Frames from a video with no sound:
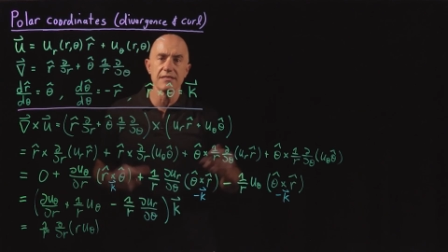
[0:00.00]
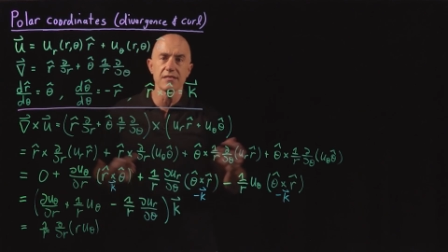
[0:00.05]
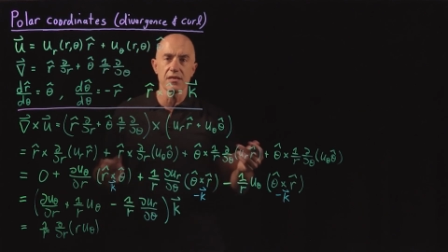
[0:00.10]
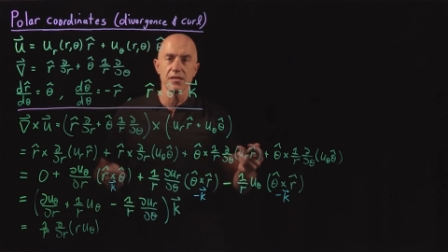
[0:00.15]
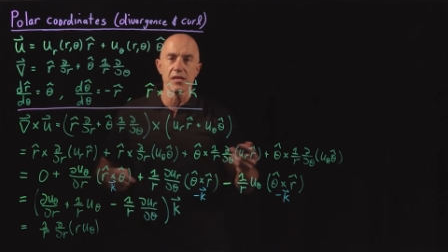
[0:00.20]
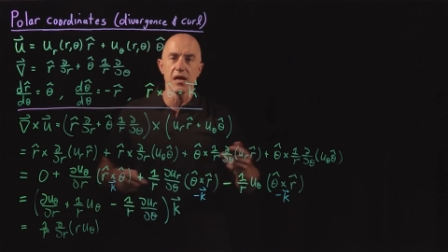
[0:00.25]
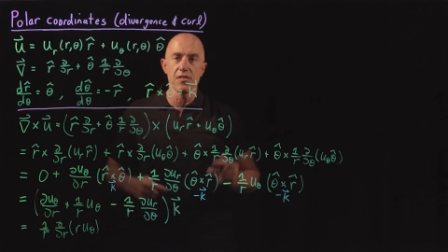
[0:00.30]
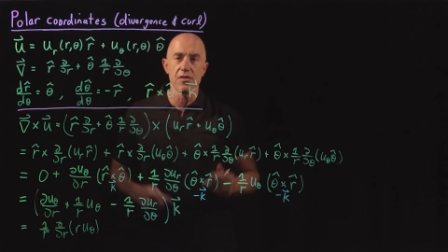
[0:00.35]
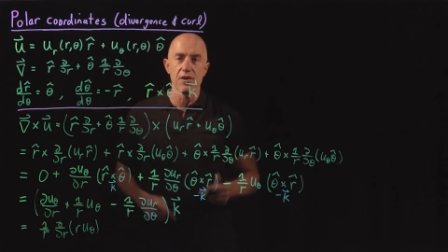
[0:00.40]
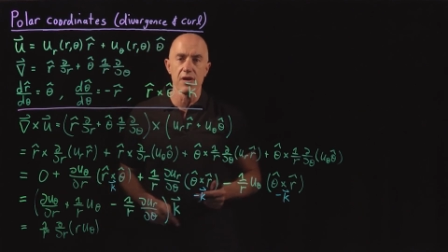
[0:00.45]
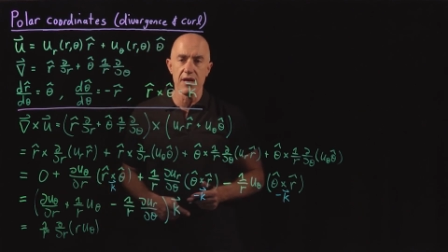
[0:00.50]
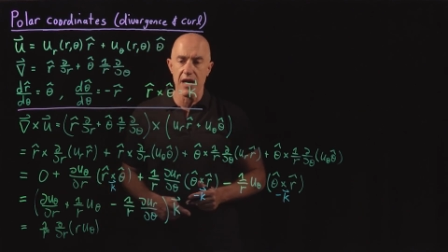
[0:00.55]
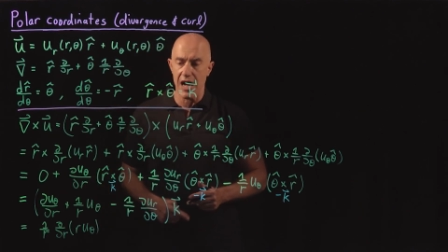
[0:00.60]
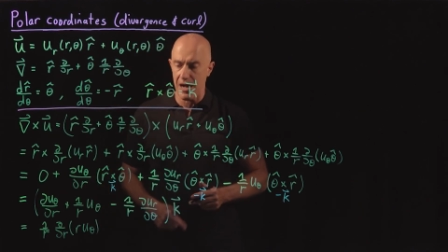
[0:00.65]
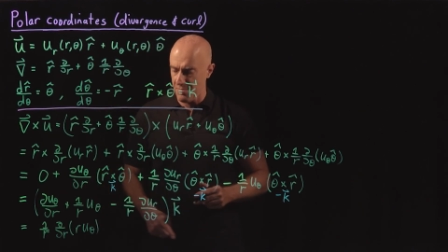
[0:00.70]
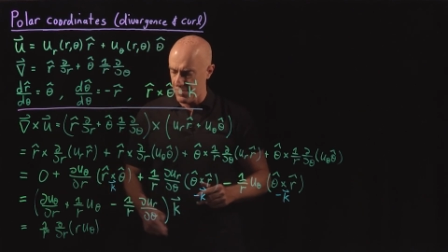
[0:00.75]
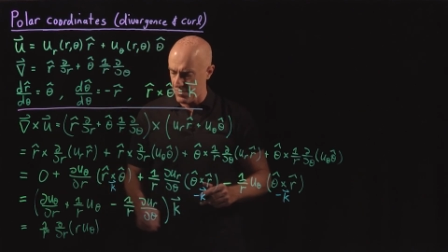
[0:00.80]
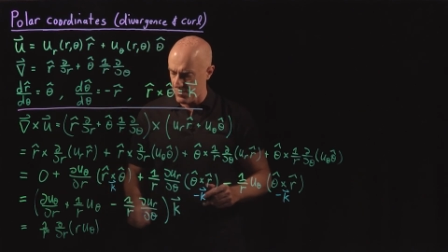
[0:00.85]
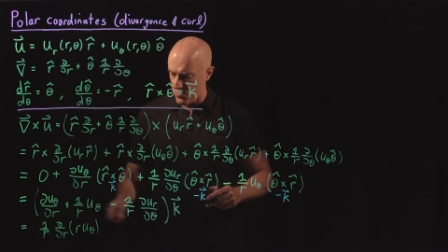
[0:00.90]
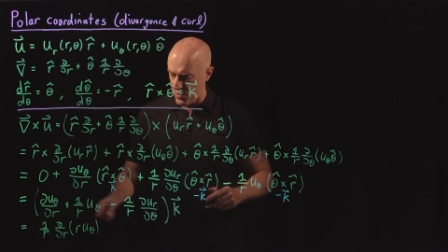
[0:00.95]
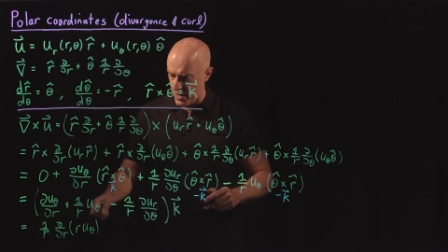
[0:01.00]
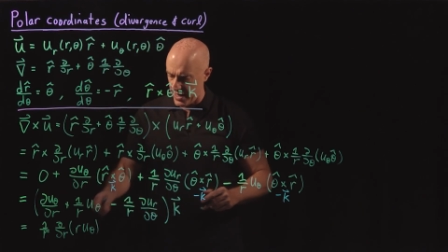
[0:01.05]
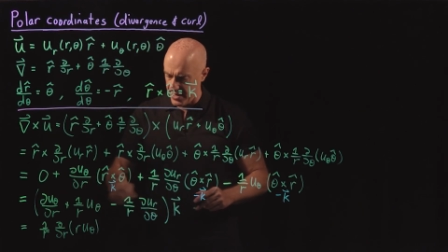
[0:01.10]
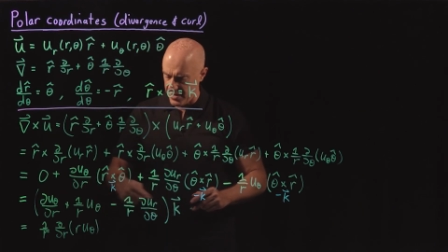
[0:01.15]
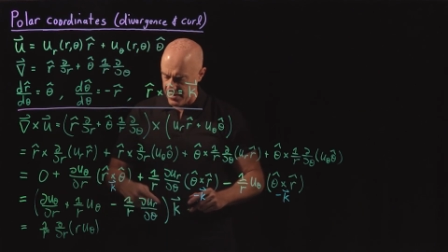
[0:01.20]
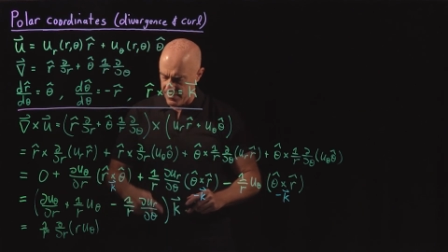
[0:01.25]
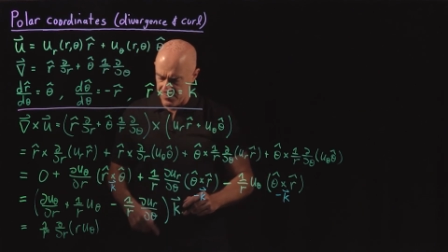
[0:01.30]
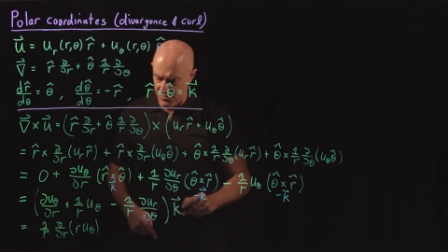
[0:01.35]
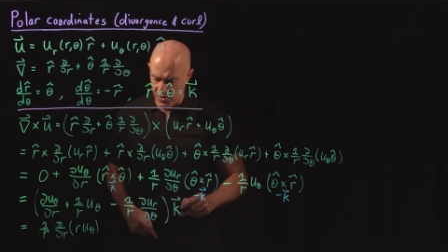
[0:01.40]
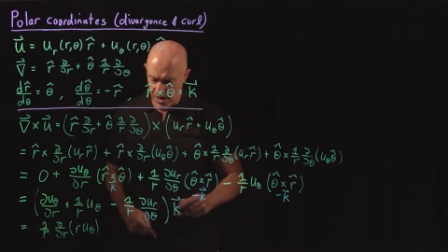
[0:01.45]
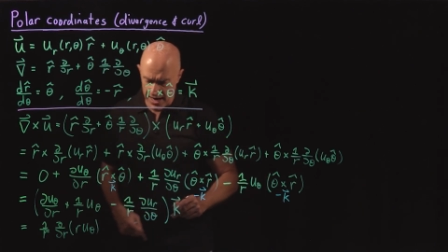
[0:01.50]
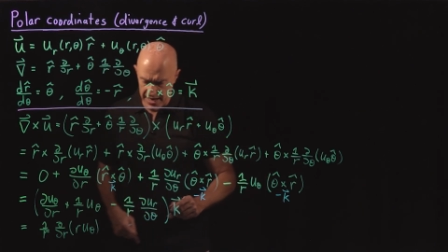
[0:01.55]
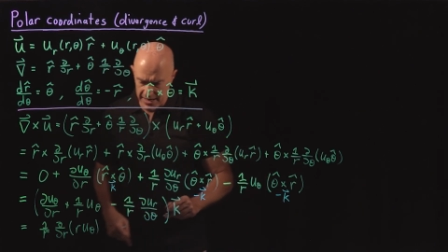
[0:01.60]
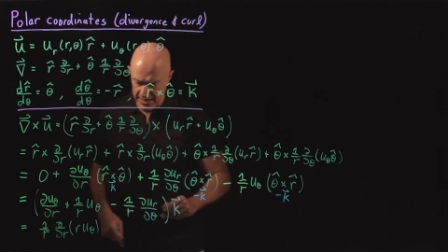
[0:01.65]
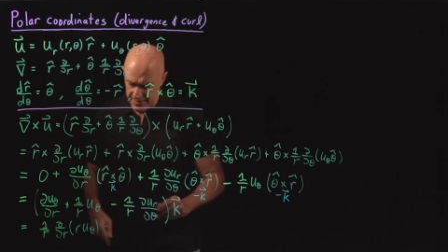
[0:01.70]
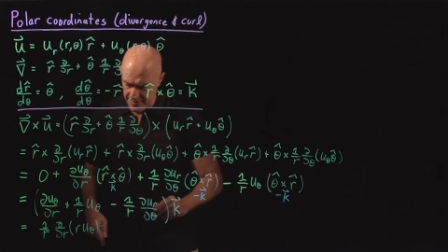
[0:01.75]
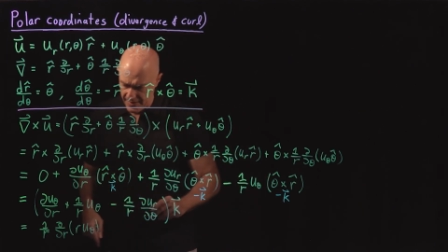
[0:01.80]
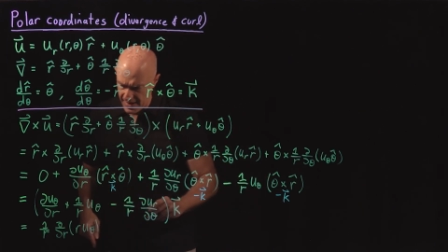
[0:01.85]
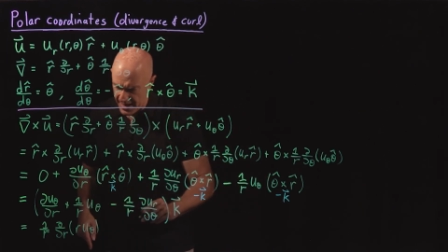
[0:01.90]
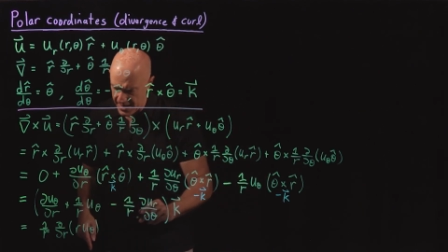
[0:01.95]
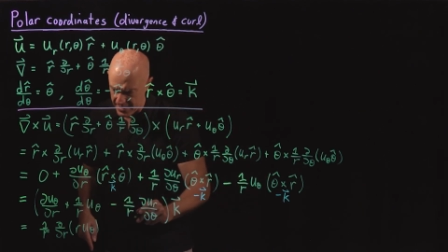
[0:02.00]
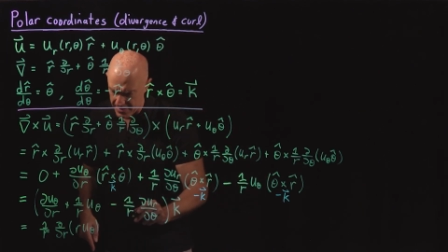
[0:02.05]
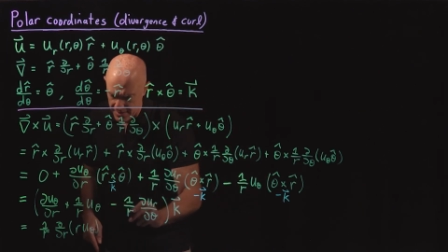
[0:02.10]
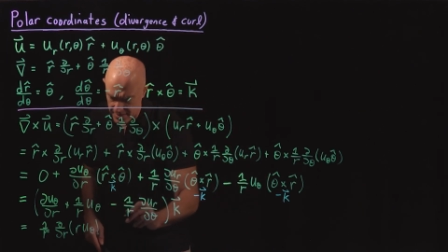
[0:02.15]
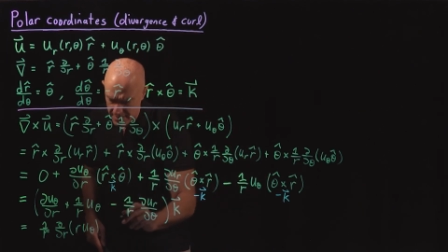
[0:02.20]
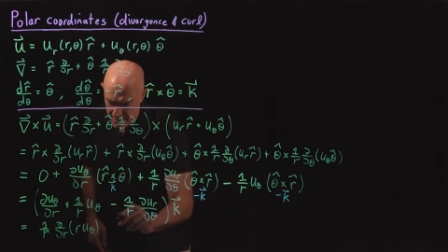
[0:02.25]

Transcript: another common way of writing that.